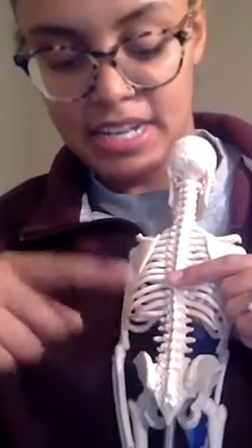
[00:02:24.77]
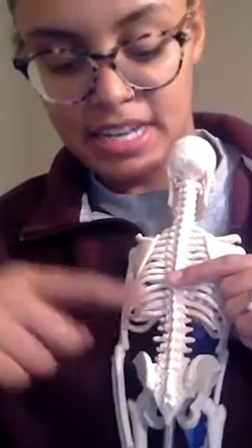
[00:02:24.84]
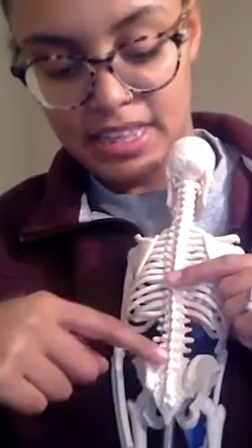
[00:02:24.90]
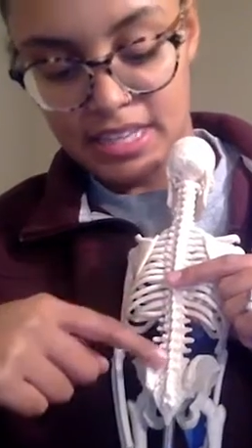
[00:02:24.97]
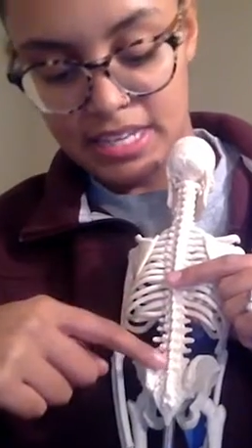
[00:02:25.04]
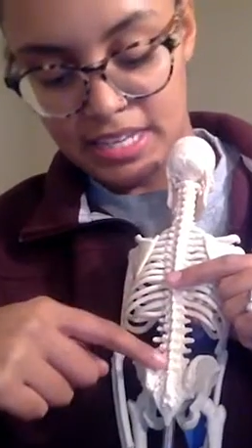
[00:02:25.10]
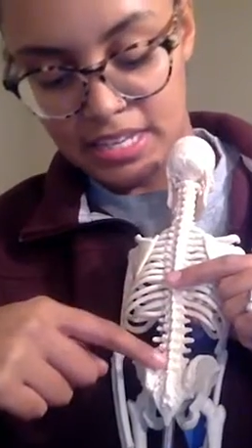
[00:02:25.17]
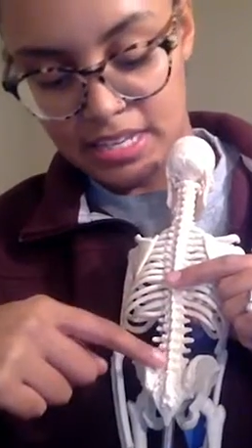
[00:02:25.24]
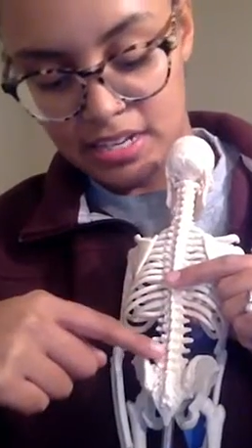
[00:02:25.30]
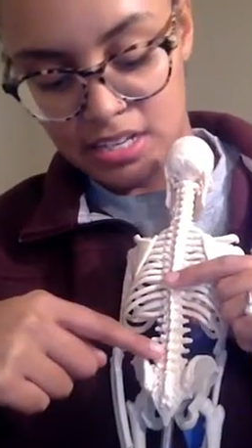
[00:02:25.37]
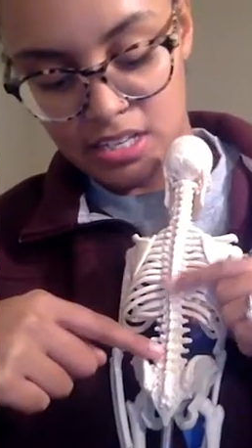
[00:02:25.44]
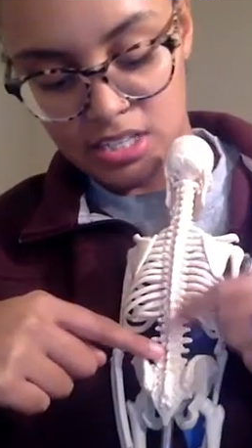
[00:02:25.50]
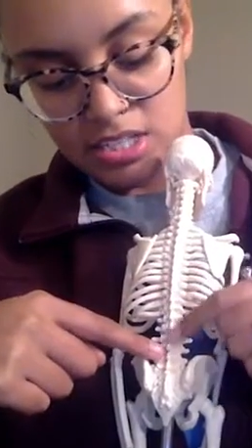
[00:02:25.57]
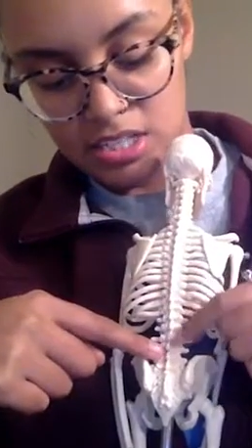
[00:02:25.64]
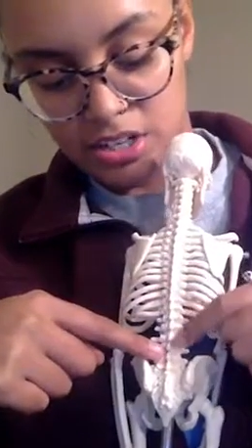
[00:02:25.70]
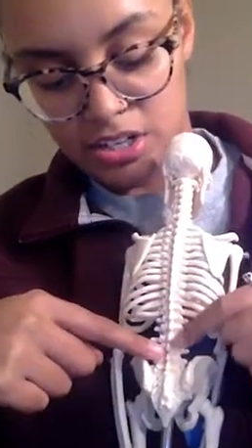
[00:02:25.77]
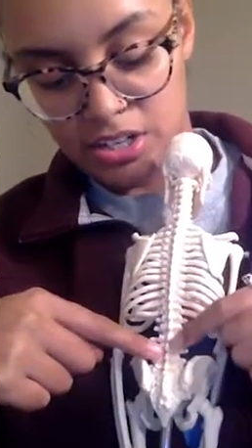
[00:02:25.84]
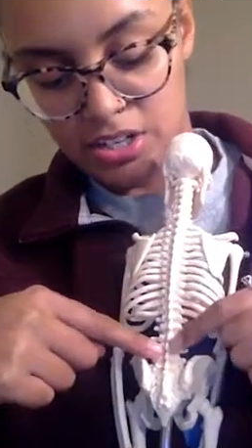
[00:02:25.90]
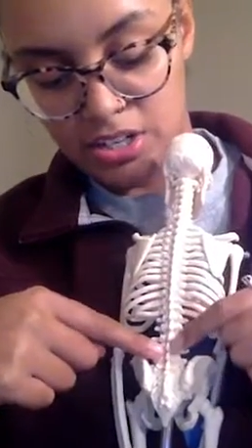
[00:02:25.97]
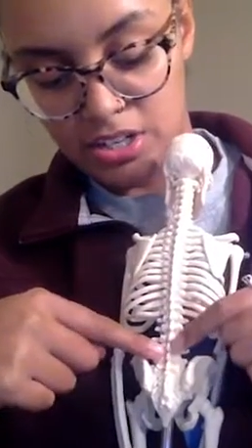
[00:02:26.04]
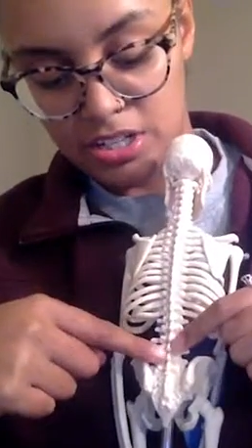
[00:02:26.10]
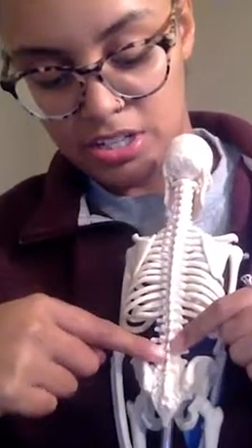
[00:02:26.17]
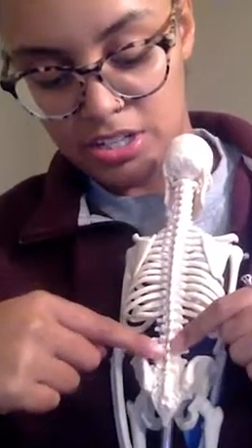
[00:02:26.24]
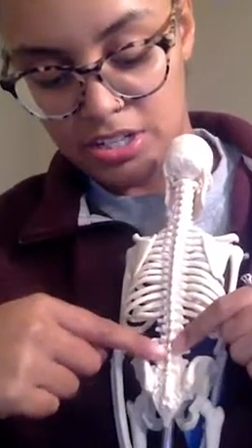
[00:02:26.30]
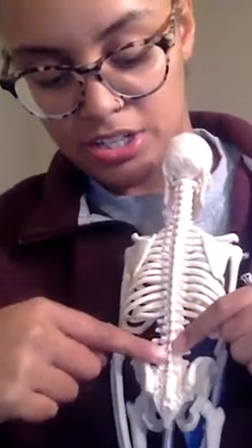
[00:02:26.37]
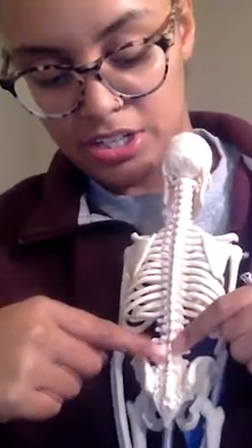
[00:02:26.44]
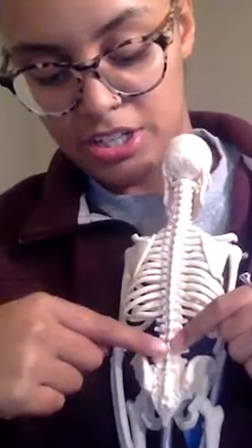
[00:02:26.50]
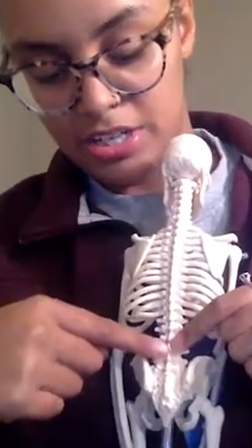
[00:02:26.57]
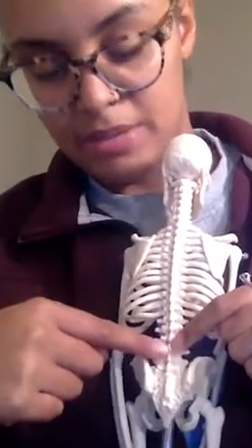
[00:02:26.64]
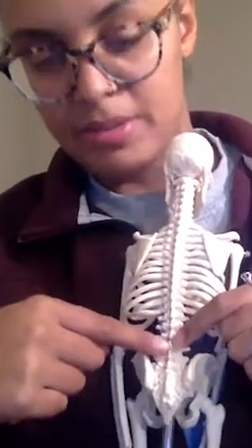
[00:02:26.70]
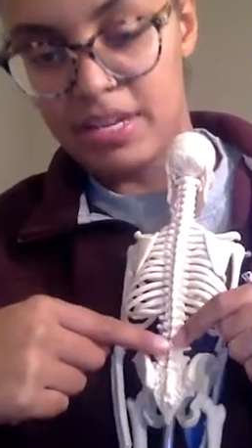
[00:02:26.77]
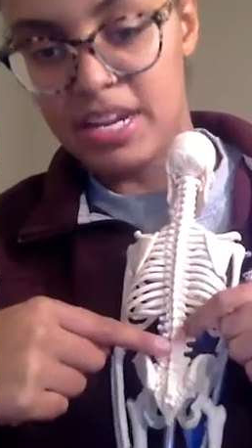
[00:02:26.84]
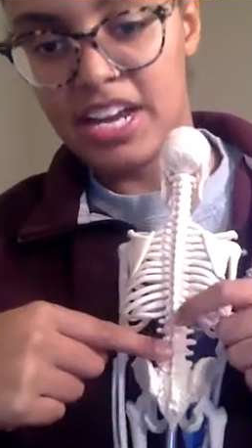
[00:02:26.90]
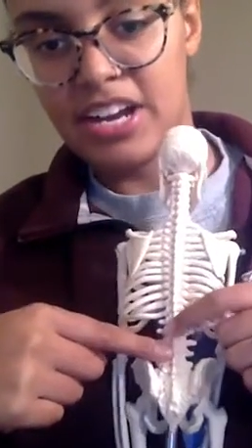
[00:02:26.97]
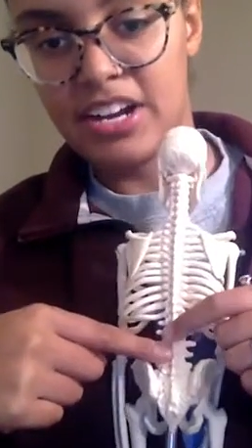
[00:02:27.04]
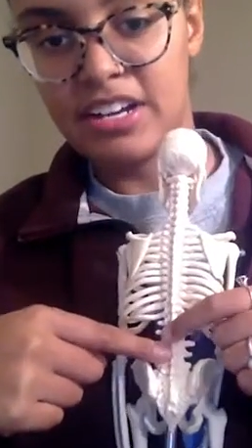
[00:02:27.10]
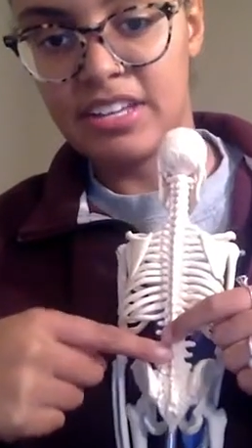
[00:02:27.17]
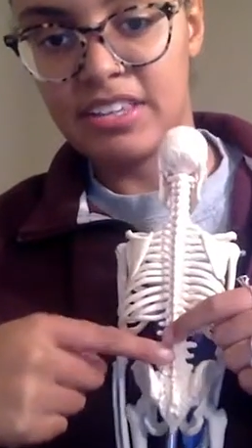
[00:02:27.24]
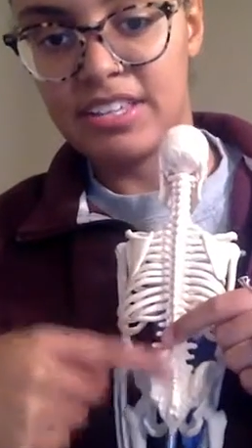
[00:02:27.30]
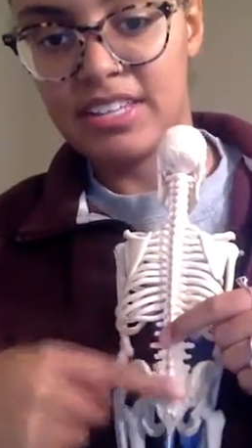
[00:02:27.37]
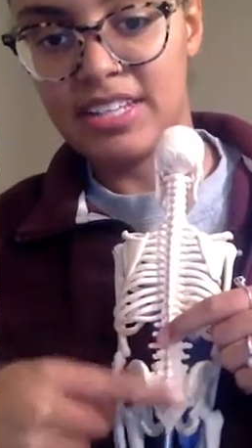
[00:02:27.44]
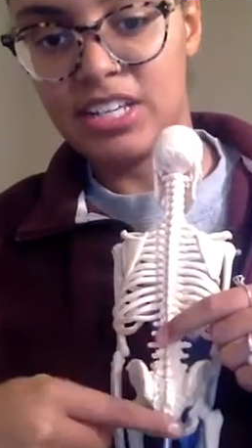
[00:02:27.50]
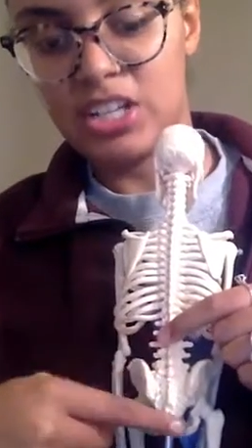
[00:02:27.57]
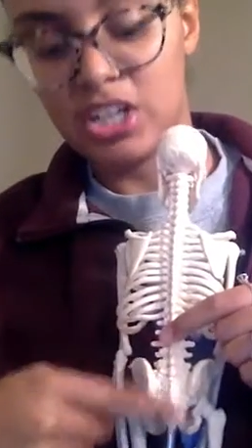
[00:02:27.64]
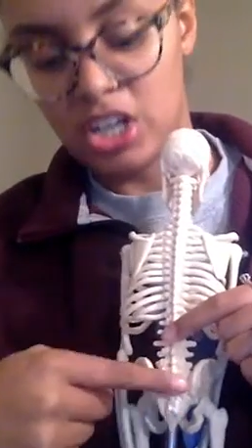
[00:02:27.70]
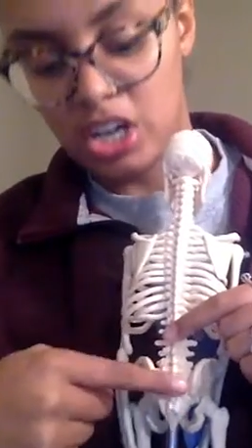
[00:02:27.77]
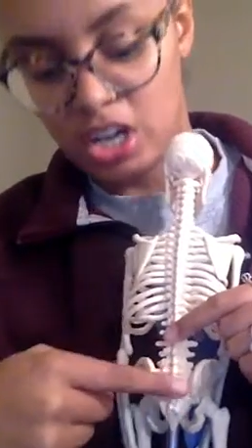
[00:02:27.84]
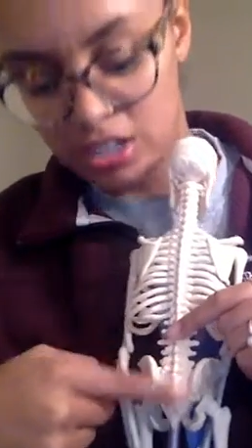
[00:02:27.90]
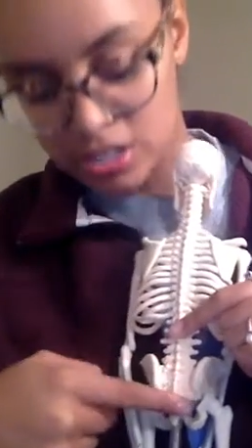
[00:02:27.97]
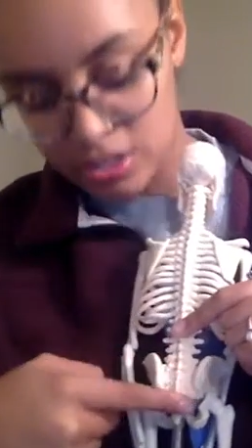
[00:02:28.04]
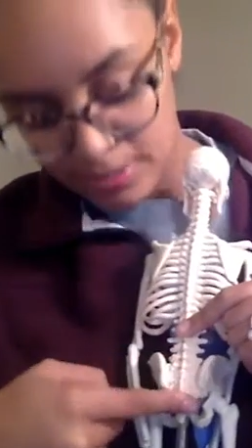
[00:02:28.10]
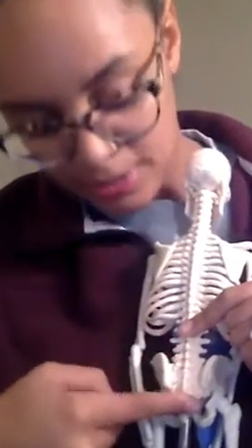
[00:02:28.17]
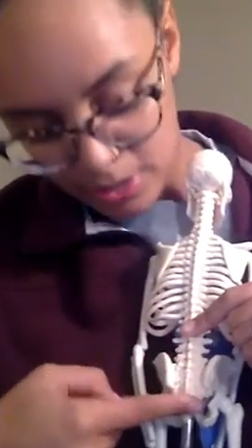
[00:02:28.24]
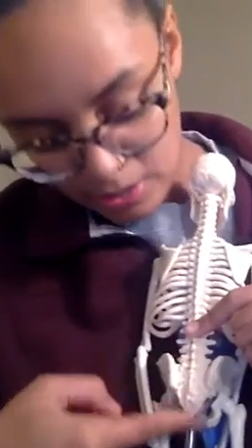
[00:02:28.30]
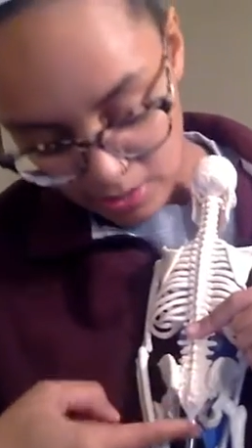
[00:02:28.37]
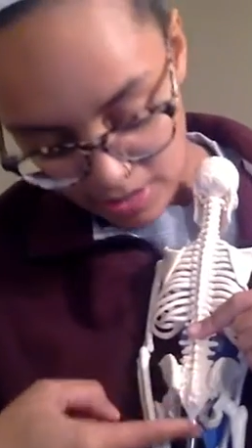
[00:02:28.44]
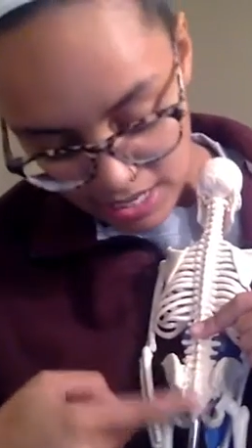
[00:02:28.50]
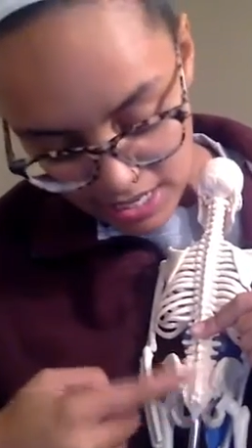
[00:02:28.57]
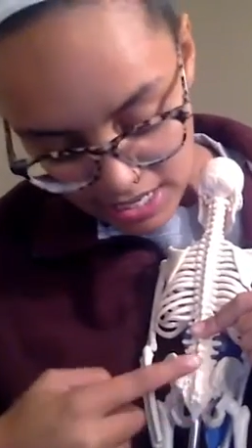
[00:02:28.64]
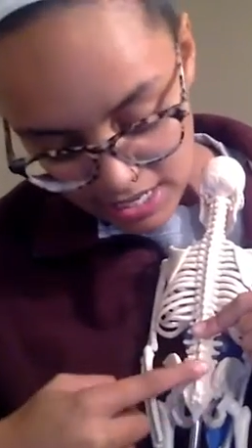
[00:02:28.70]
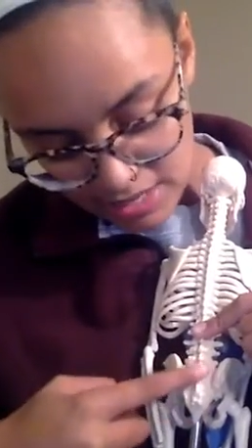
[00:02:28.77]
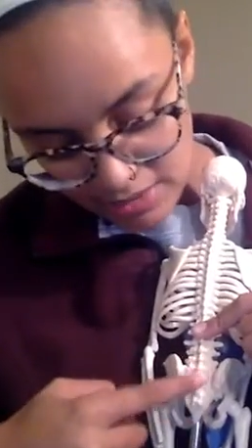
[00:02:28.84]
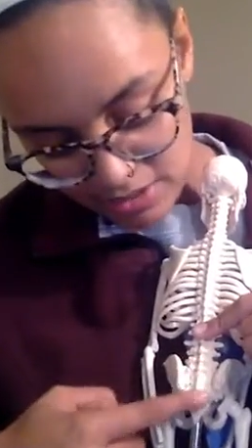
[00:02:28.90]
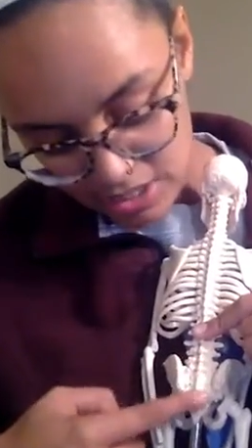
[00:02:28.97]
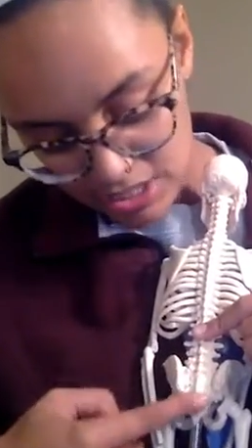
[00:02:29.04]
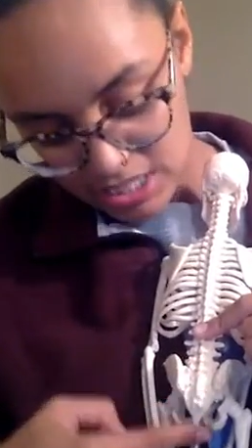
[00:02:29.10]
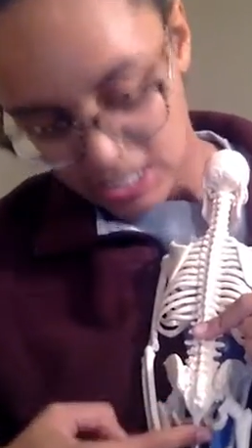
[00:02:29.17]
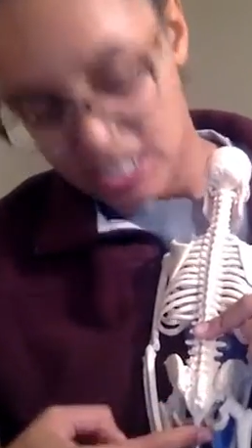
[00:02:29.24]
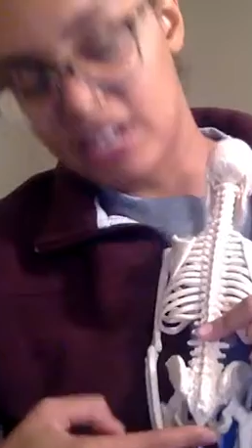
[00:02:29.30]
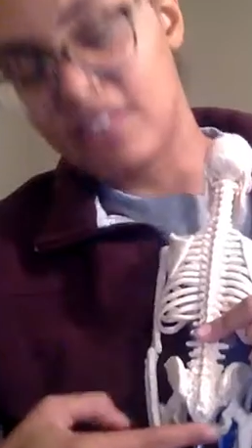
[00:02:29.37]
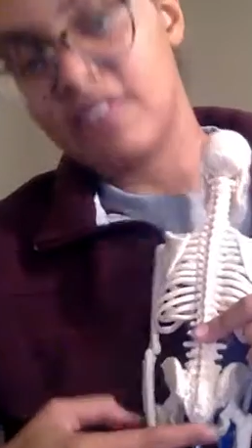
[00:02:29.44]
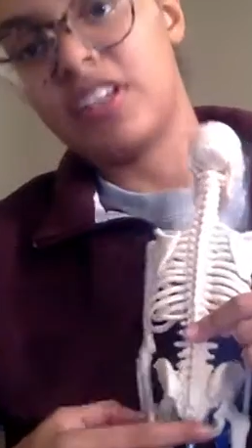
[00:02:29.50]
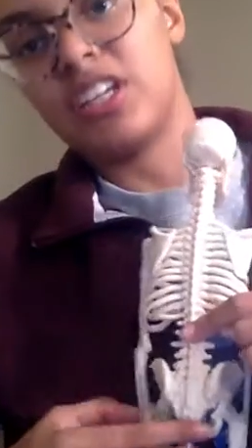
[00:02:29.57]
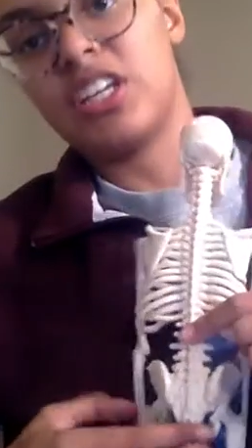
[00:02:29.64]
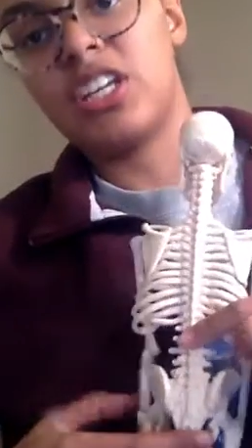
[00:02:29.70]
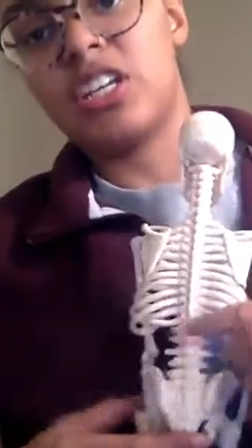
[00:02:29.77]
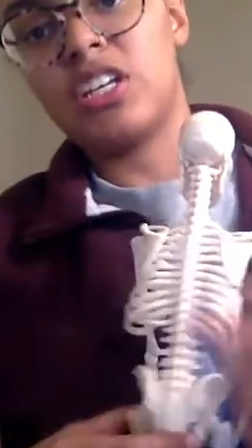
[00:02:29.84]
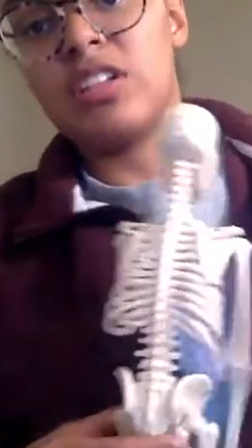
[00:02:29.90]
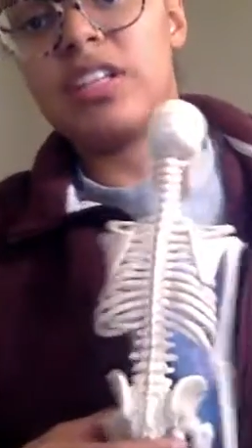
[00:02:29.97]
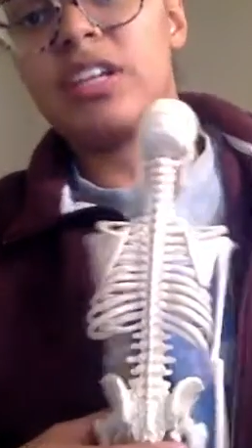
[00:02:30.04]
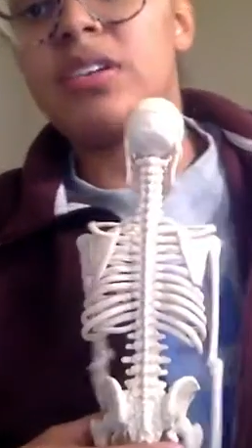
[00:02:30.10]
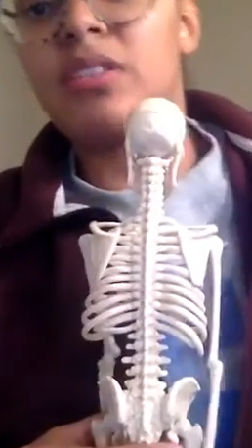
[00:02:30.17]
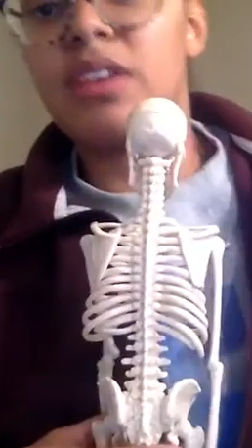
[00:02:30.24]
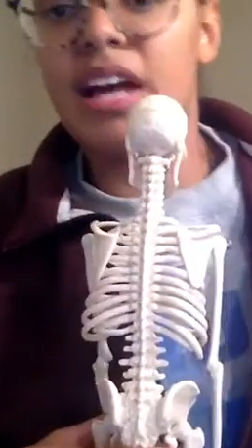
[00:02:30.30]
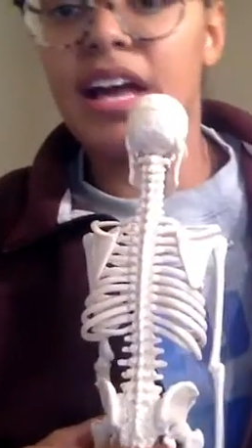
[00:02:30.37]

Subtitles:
and then sacrum area, and then your coxal bone, which is kind of like like